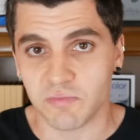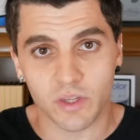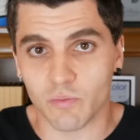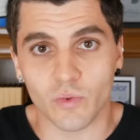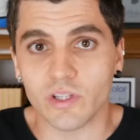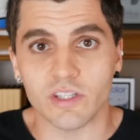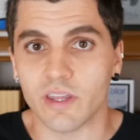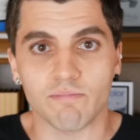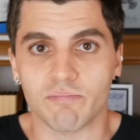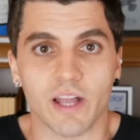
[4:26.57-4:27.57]

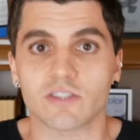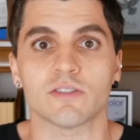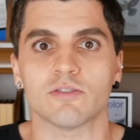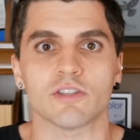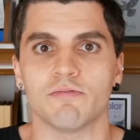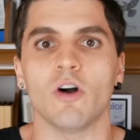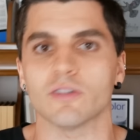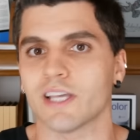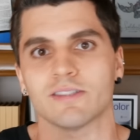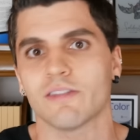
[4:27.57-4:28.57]
That's just
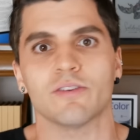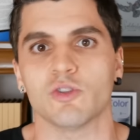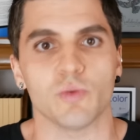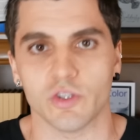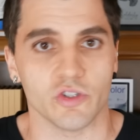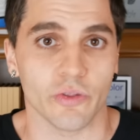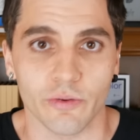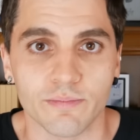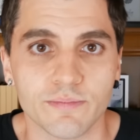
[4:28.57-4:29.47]
false. It has nothing to do with each other.